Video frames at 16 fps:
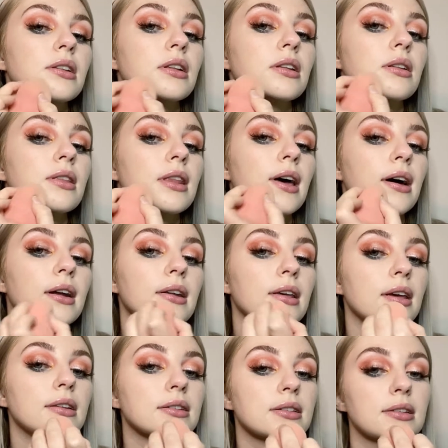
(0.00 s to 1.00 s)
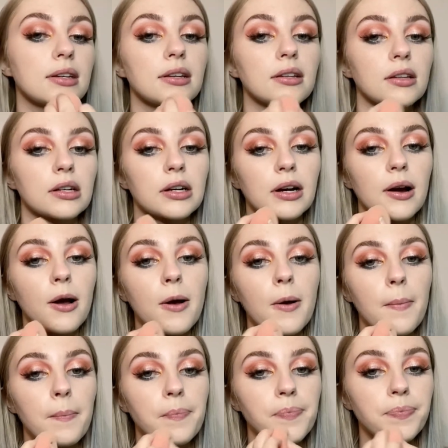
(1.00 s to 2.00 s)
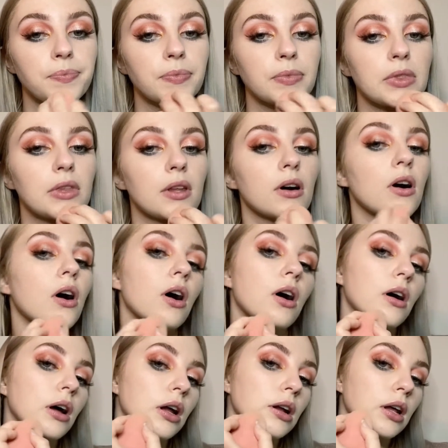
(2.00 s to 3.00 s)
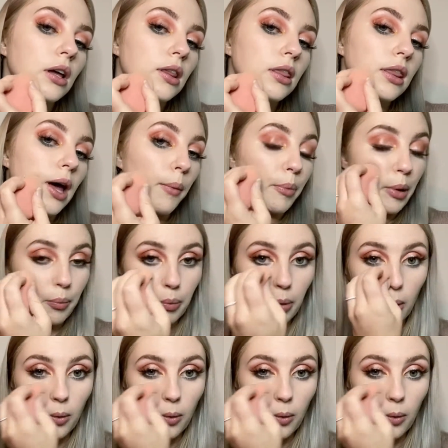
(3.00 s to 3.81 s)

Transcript: that concealer on that pimple.